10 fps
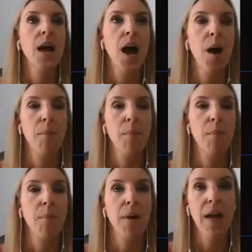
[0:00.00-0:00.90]

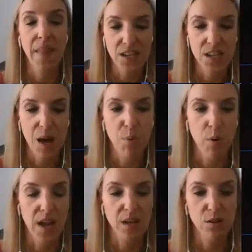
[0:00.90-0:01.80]
And then to that point,
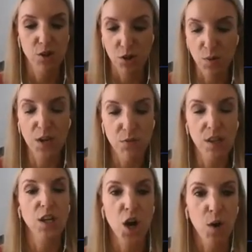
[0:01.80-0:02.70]
do we really
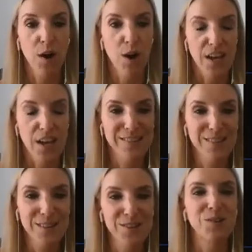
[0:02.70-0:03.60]
know our
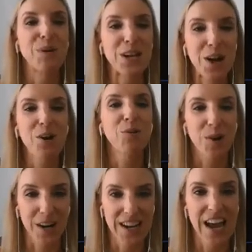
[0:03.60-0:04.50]
audience? Do we know who
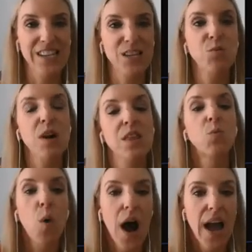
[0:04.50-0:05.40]
we're connecting with
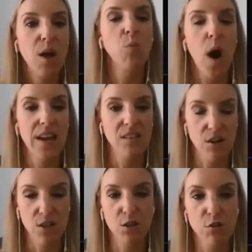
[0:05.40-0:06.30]
and why? Why does
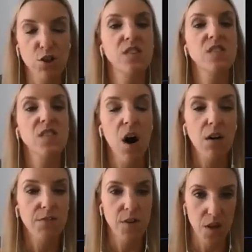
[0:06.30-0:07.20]
our solution
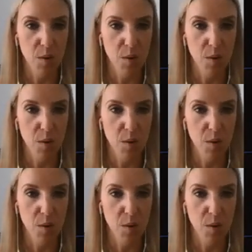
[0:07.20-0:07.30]
solve for their